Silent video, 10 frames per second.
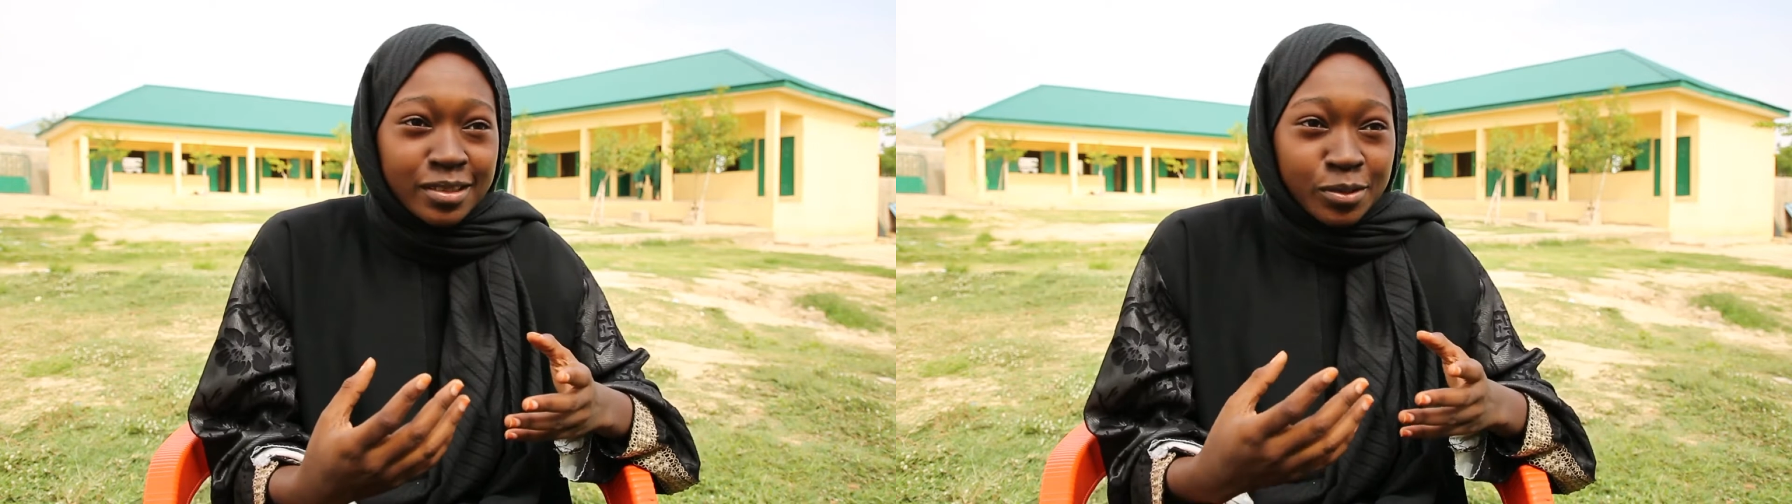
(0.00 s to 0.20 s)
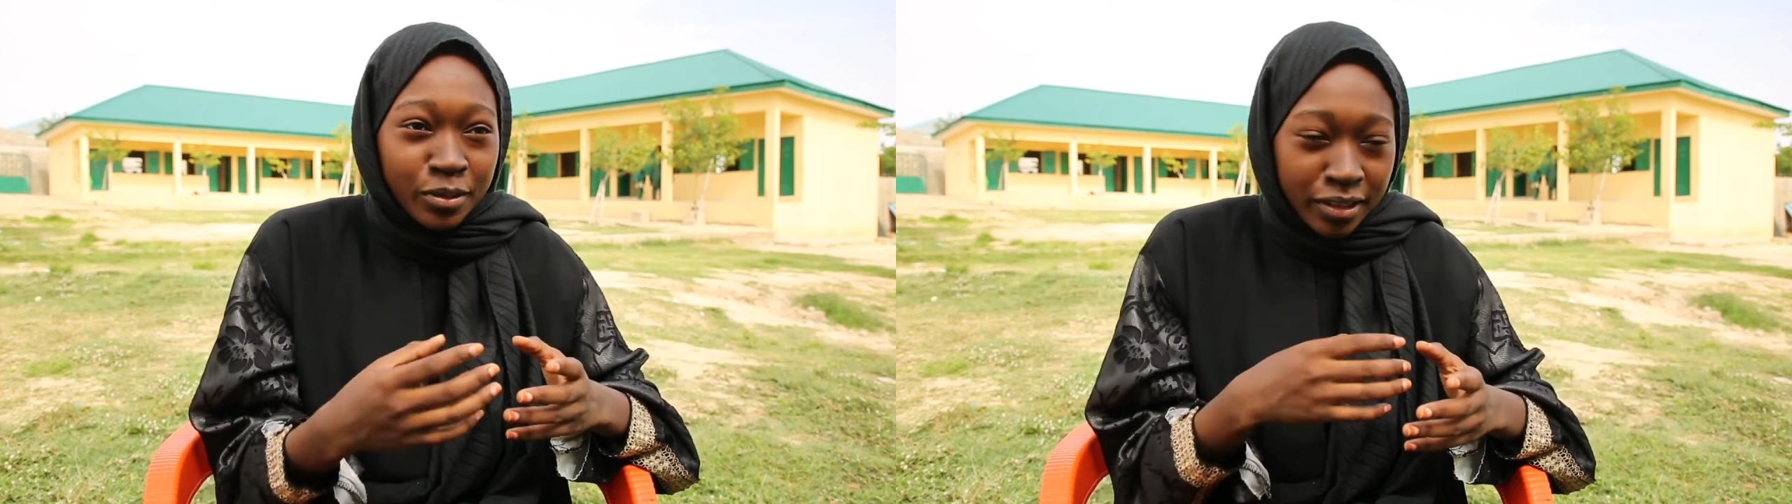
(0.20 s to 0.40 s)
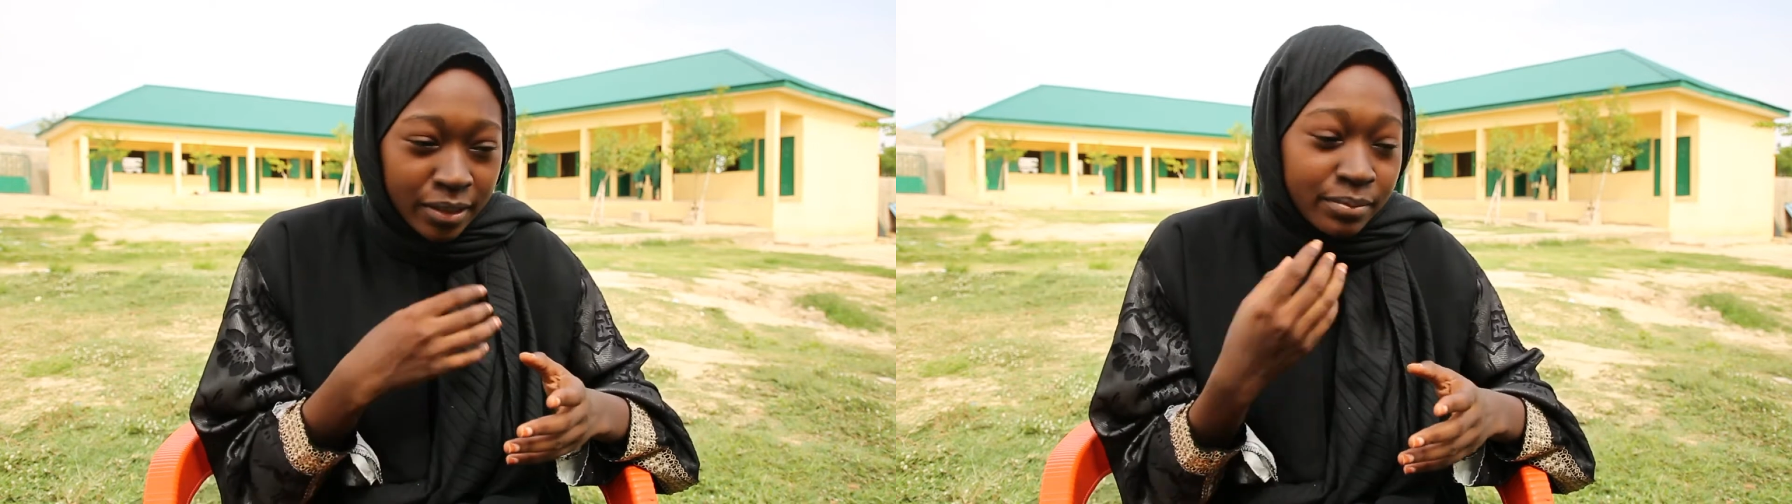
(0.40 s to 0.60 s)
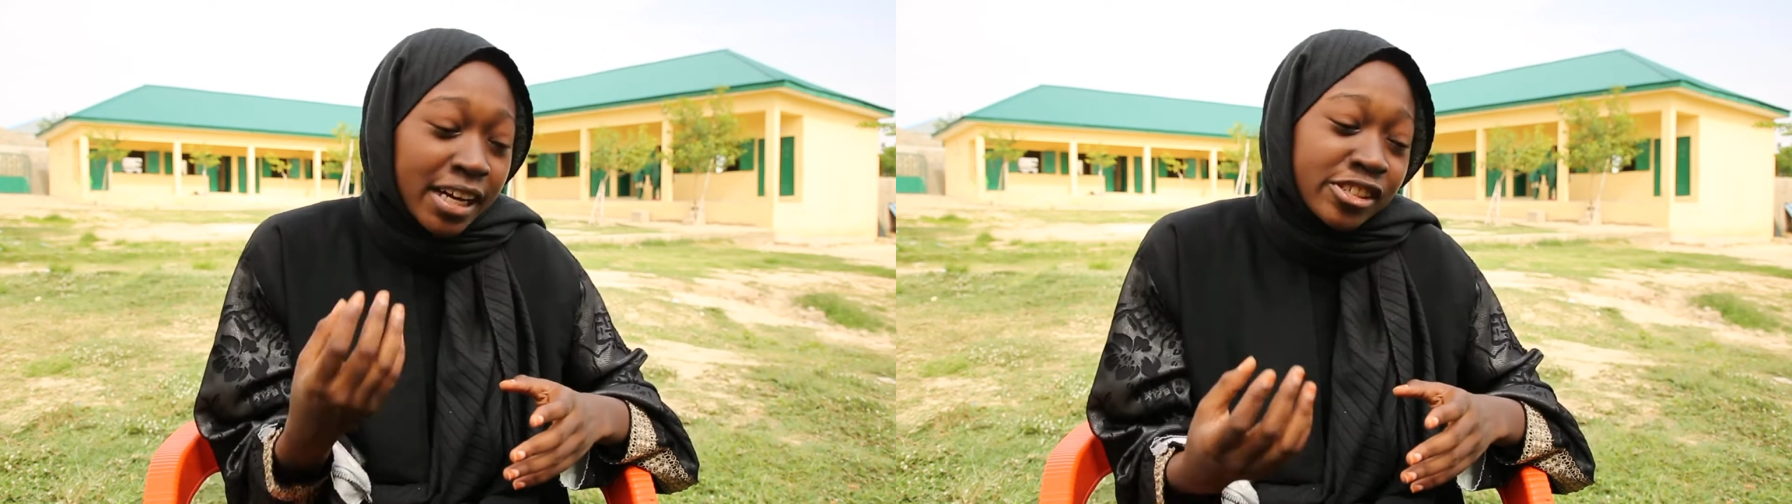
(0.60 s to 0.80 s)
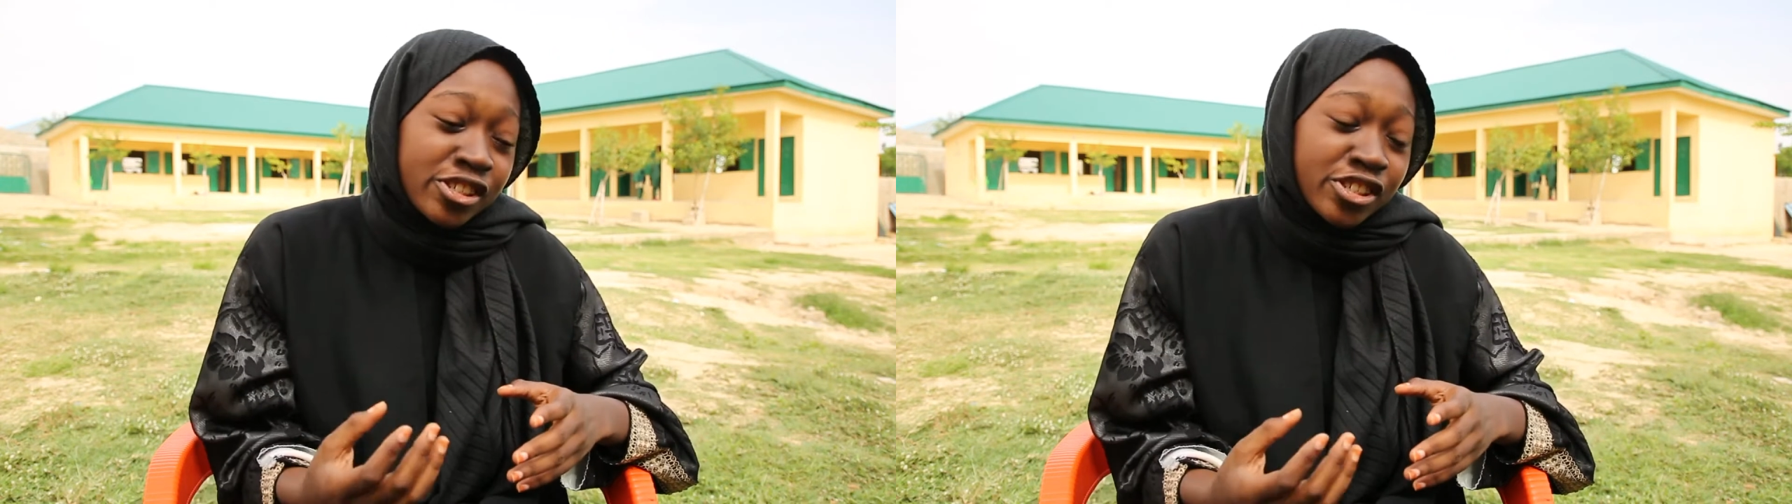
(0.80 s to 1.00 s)
So you can
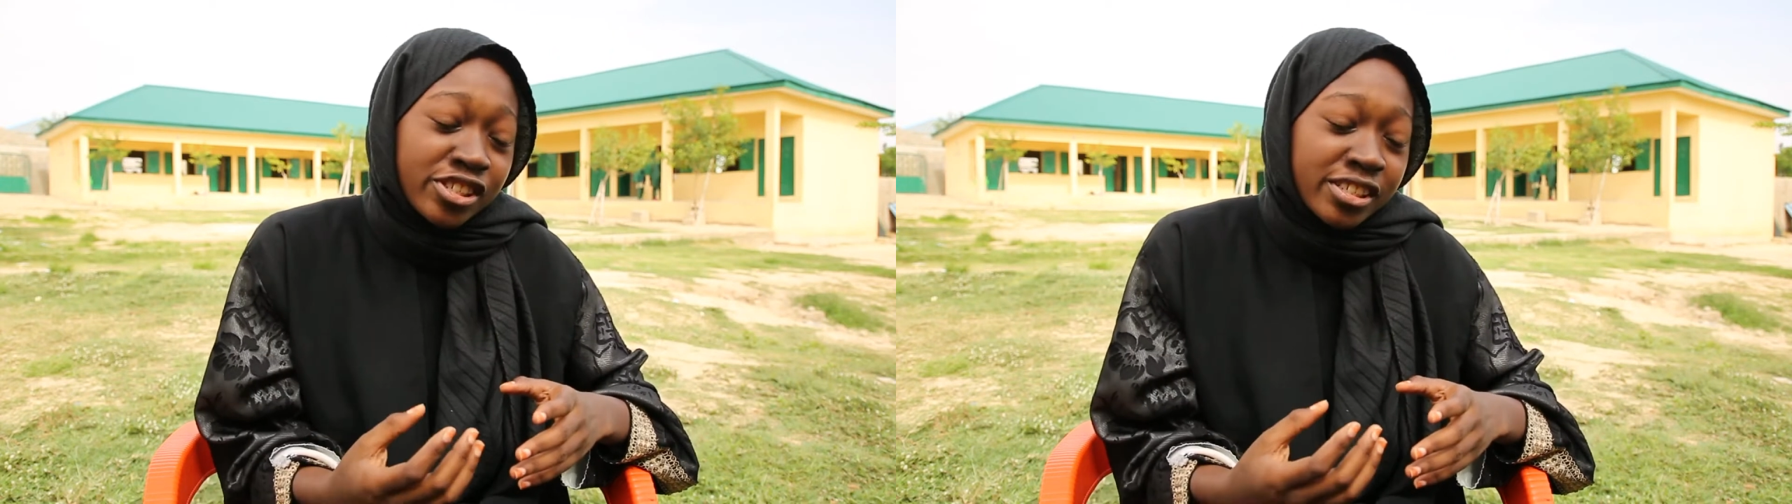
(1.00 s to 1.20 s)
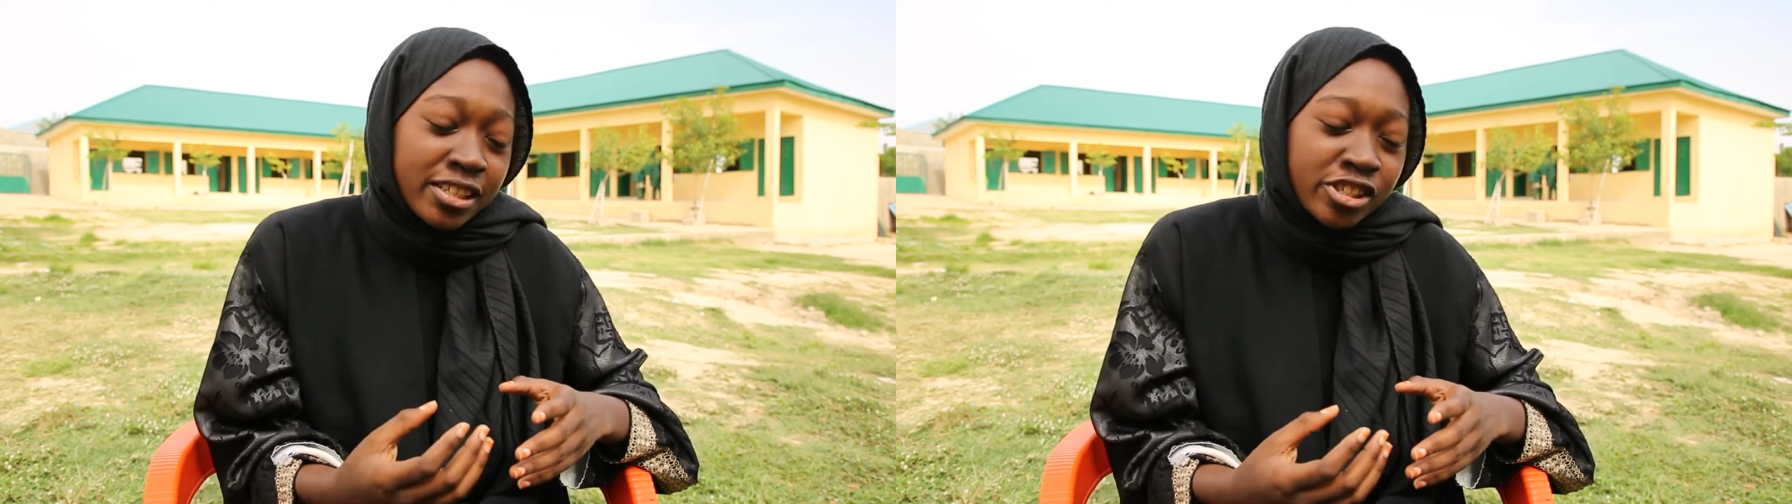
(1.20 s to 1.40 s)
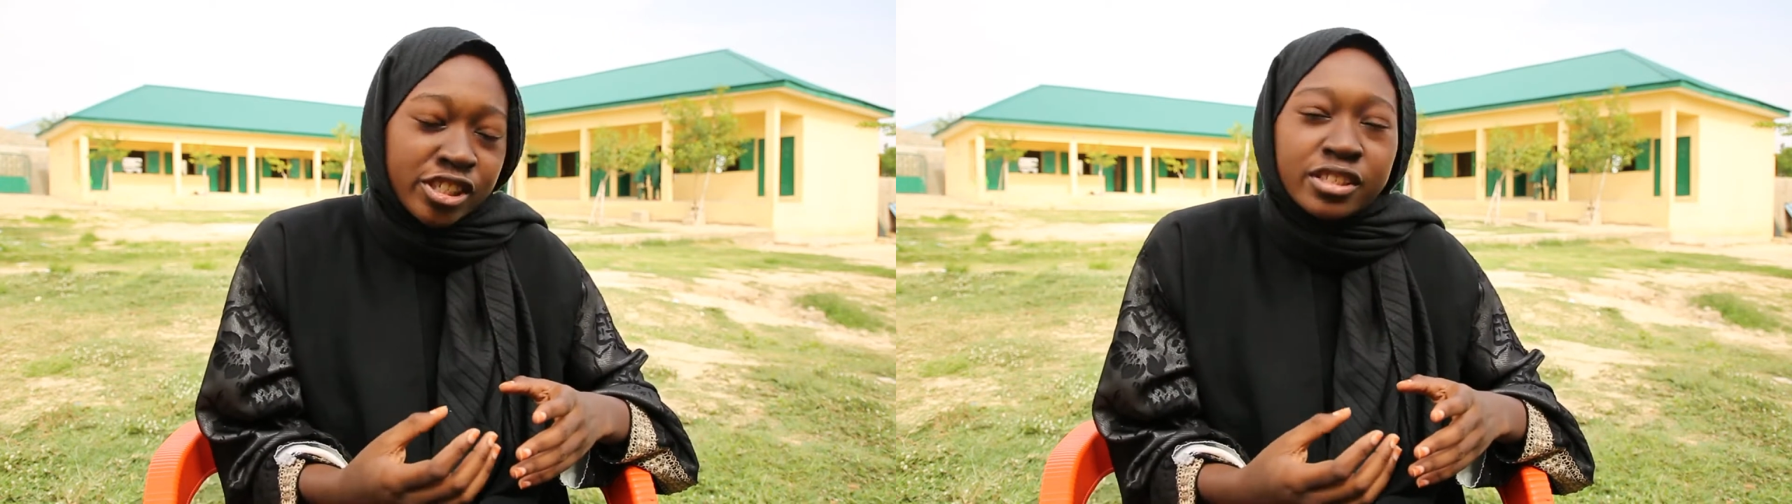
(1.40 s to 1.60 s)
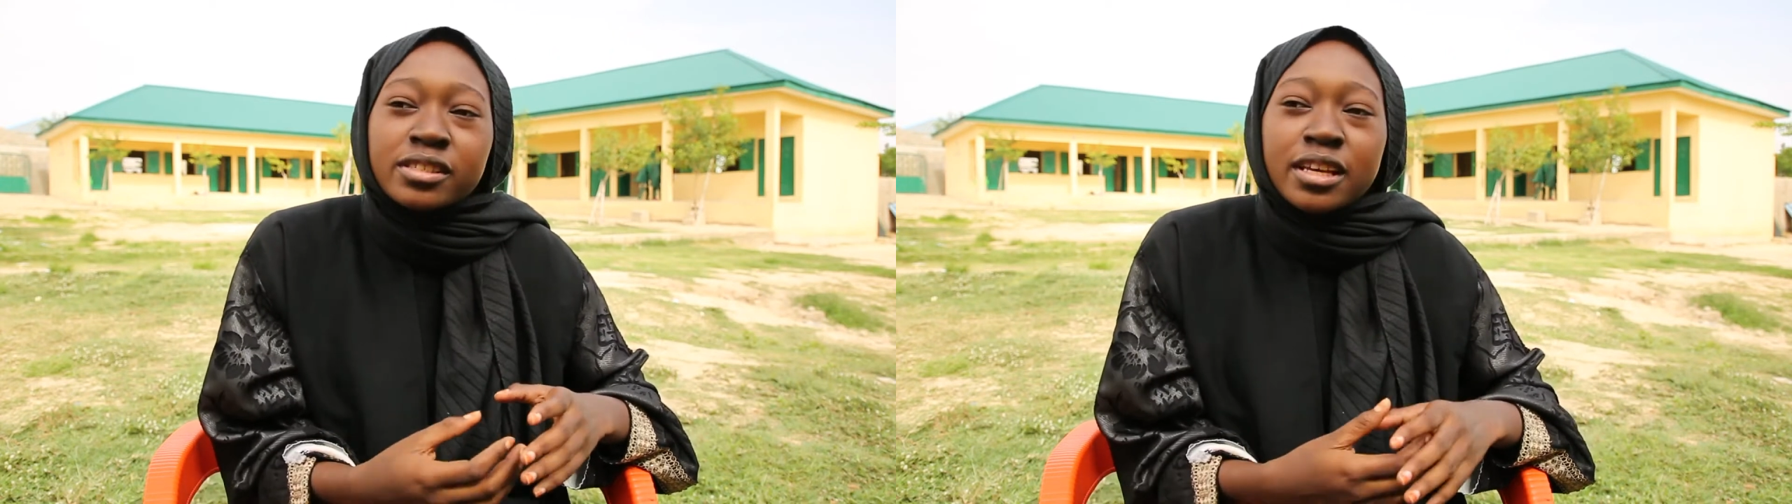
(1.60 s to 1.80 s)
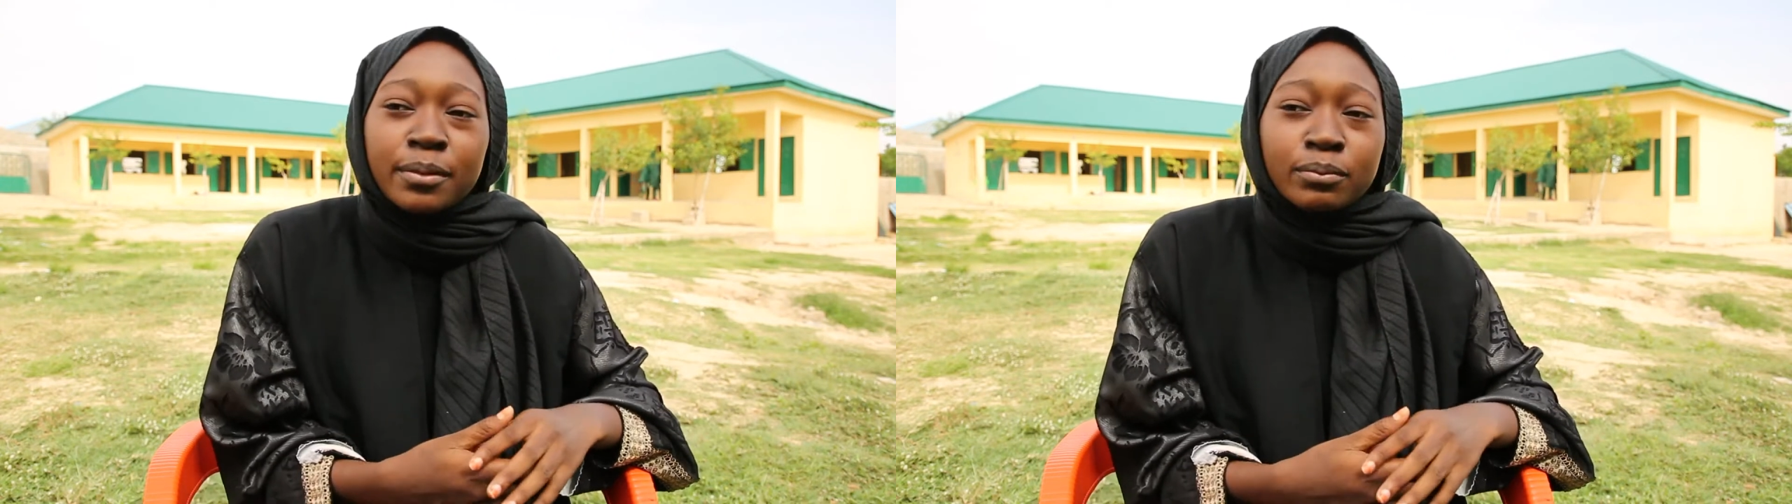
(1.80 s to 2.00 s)
imagine. She said she has
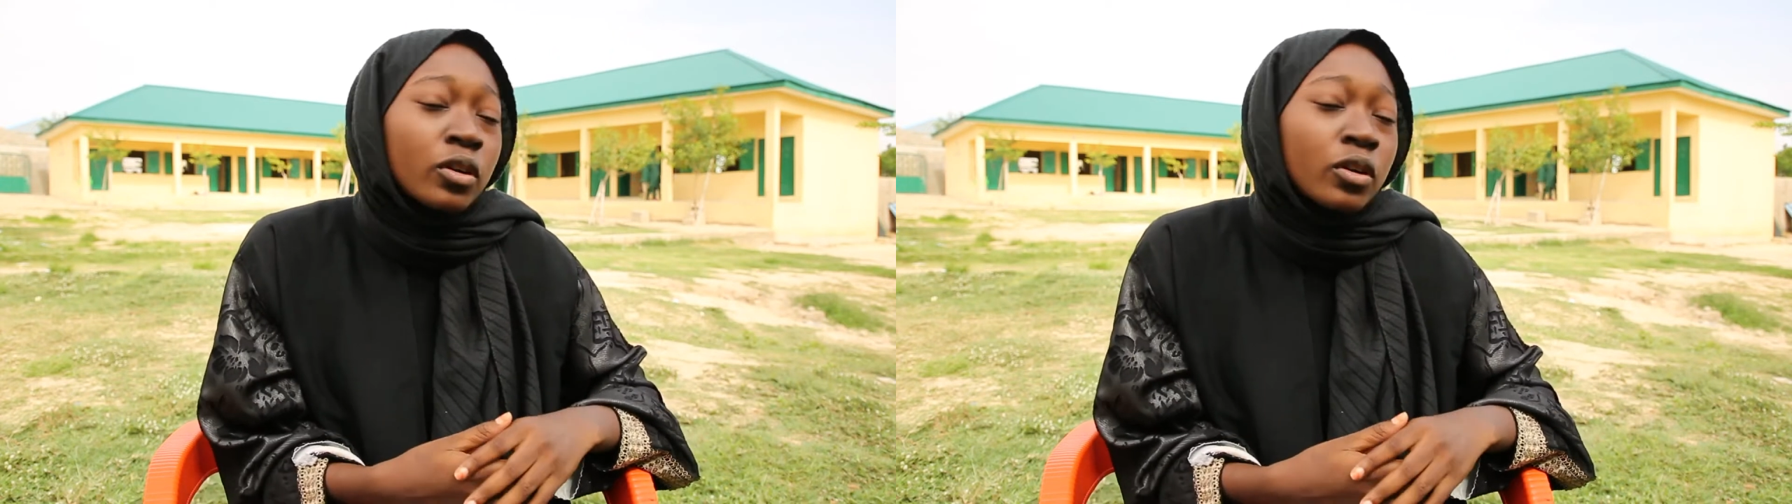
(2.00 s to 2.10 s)
seen